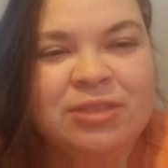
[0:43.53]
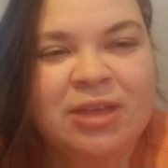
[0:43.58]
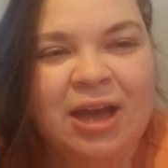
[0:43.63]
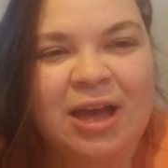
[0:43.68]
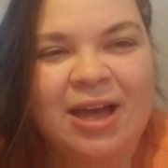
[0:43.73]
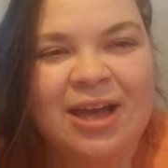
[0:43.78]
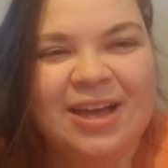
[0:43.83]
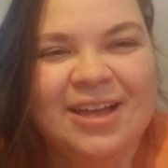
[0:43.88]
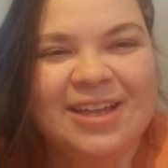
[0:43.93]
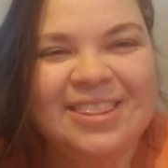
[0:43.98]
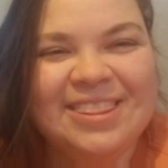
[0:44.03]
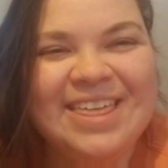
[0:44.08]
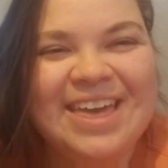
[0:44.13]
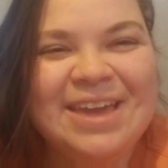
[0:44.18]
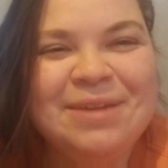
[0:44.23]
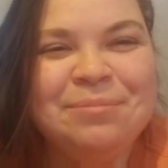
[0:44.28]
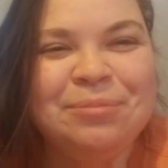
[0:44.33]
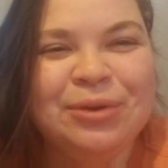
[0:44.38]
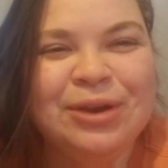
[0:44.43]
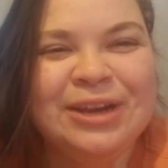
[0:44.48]
uh, they
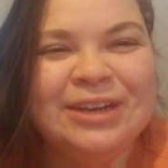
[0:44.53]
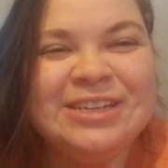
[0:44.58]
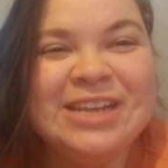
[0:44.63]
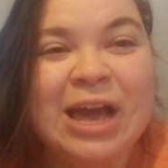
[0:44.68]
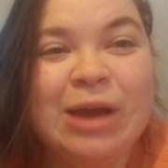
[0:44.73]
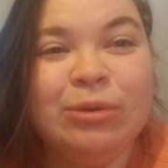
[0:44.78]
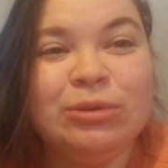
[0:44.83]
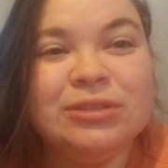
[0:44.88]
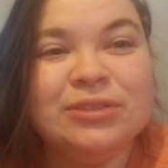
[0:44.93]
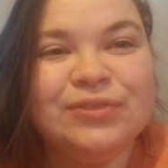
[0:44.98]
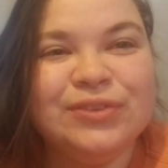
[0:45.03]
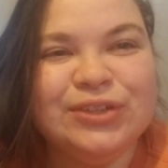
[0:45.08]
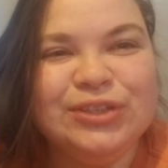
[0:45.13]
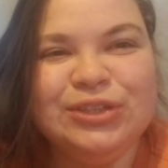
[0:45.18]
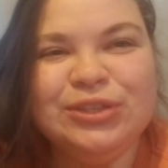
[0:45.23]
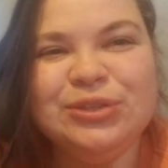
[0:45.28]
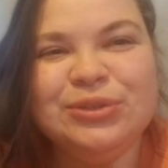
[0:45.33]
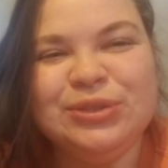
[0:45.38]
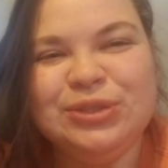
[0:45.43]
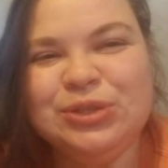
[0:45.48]
bring towels for
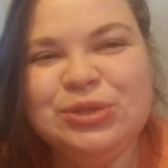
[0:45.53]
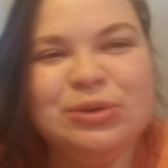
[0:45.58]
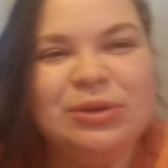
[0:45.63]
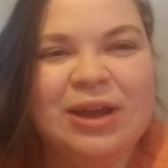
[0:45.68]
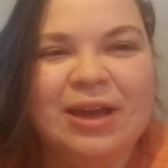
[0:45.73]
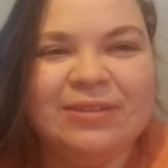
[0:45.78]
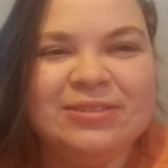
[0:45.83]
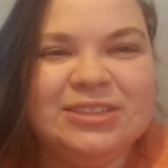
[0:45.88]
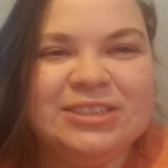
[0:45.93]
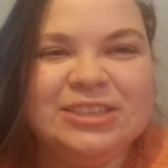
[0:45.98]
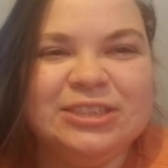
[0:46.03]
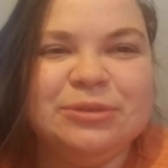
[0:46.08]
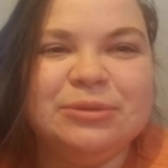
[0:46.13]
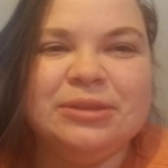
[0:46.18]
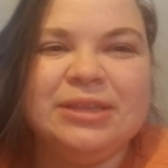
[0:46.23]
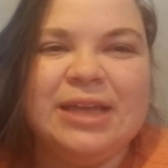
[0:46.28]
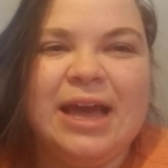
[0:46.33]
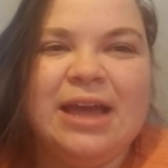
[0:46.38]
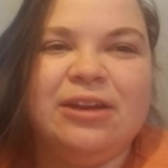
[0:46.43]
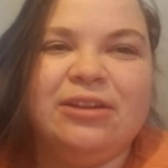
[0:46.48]
you, and you don't have to deal with
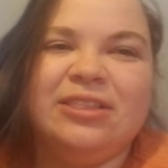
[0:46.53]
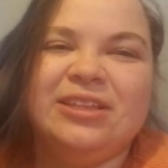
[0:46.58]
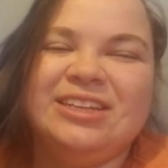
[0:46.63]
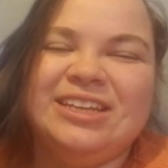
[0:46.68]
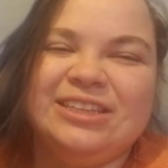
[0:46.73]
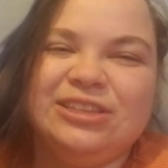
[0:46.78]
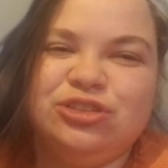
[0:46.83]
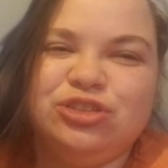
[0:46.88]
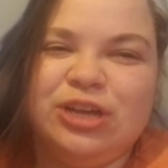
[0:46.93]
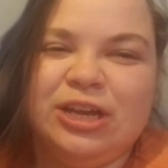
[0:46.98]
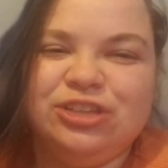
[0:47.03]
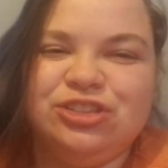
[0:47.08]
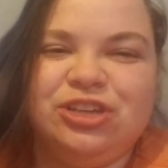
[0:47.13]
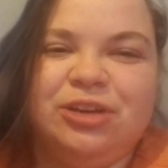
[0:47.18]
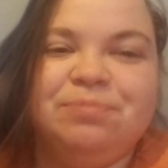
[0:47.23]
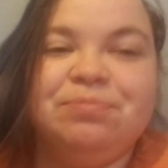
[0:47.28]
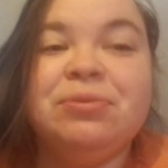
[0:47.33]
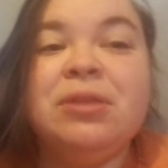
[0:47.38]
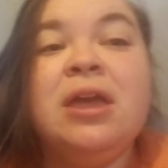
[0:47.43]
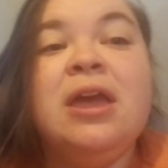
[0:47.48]
that, or they take the trash out.